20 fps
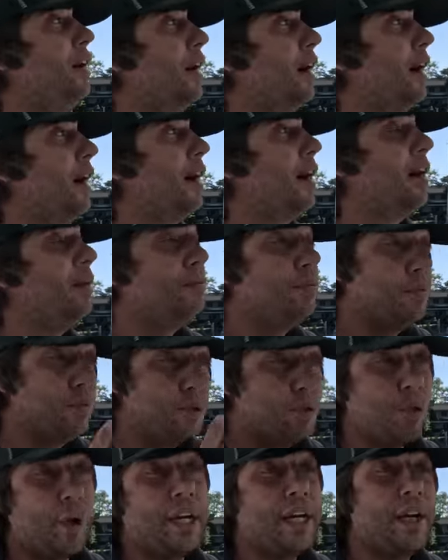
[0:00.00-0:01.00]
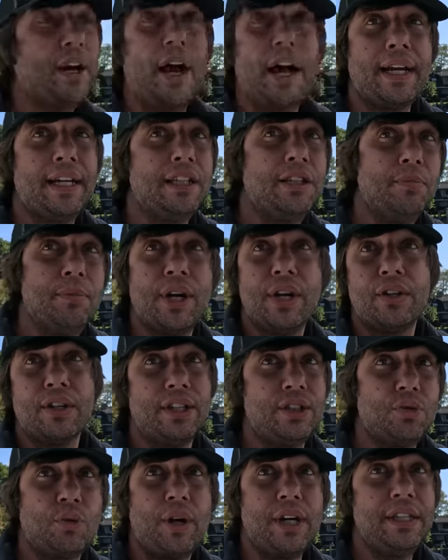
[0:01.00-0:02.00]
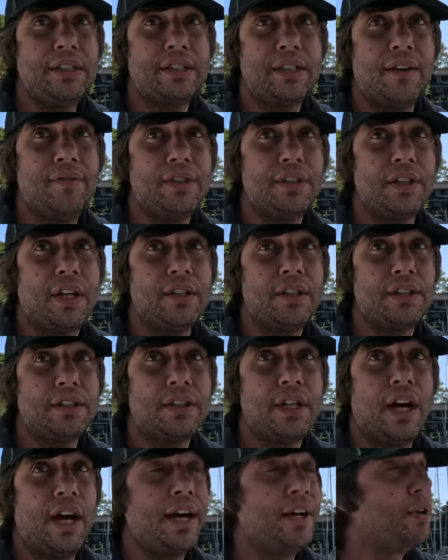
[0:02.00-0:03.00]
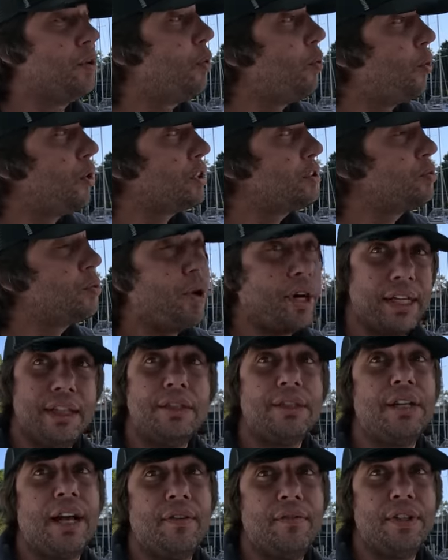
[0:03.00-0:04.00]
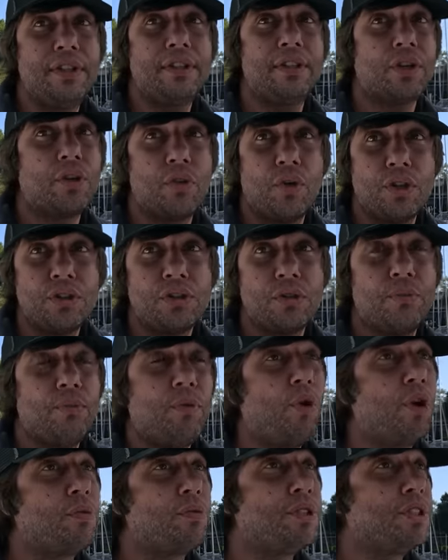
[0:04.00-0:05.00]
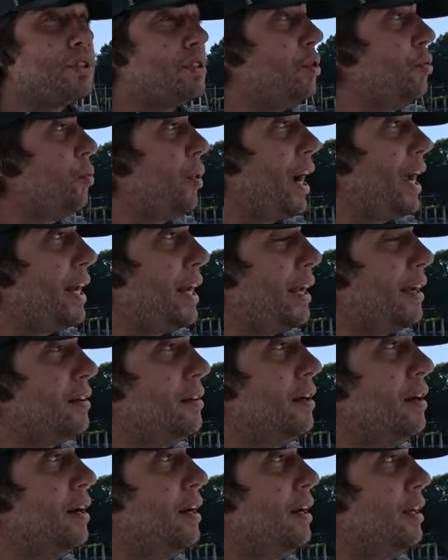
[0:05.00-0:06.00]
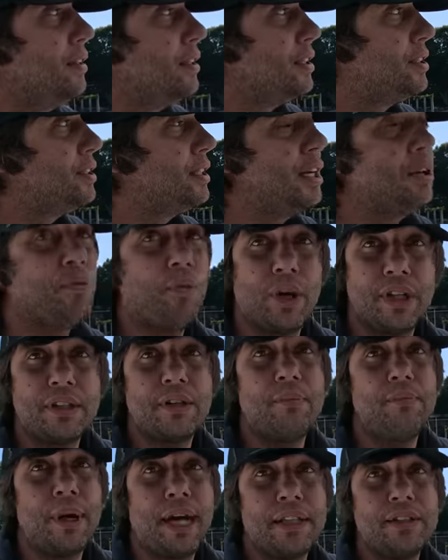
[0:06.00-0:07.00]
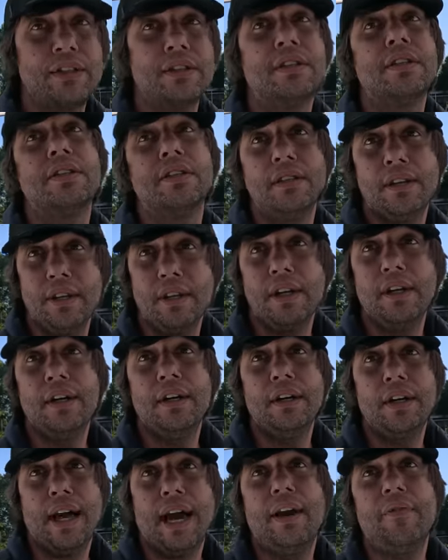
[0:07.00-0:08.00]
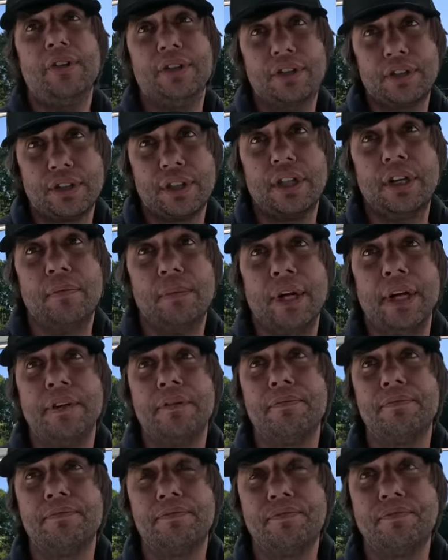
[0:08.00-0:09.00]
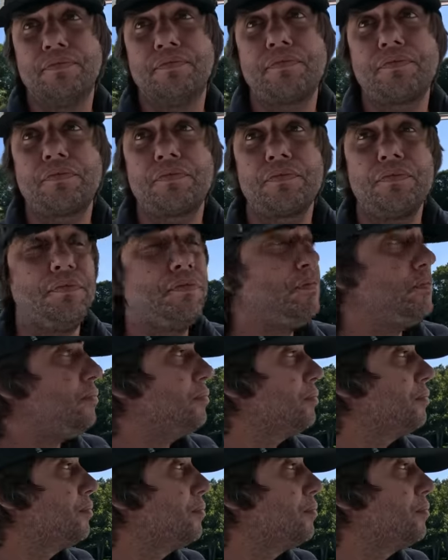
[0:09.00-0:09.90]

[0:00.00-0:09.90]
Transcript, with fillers: uh, twenty-nine in the middle and twenty-sevens on the side, or twenty-sevens across the board. We're still waiting to see what the best averages. And to be clear, you just got the